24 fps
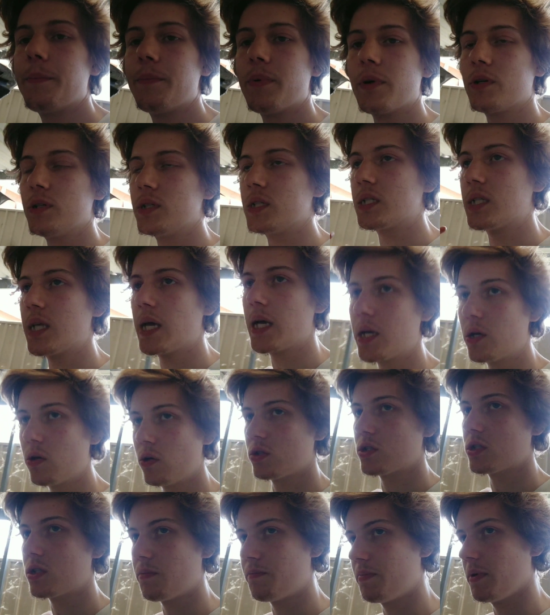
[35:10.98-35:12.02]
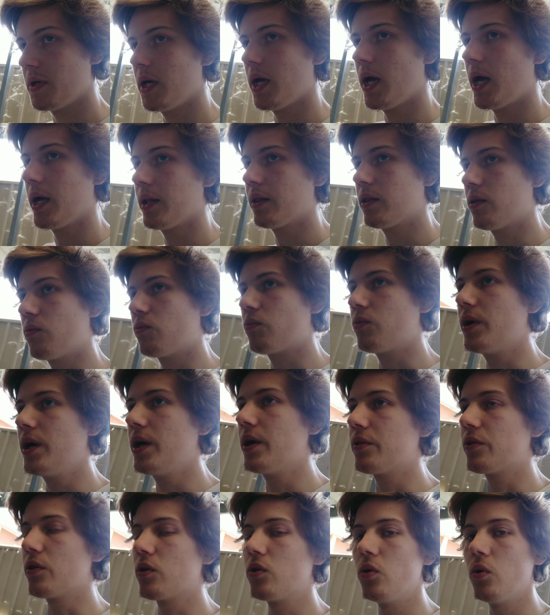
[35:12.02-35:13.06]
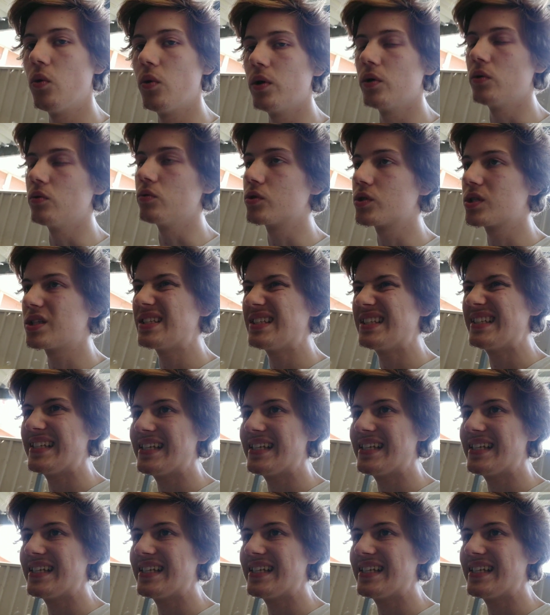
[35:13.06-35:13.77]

because they cost a bit at the rear, the coils.